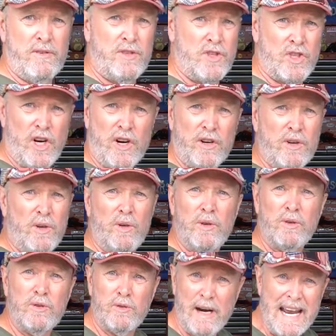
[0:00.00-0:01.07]
charcoal
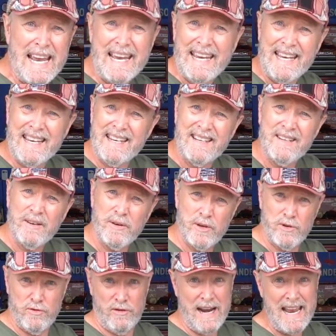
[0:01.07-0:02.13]
gray or
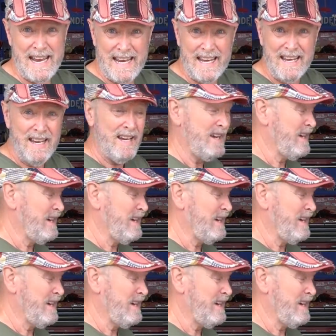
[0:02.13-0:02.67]
gray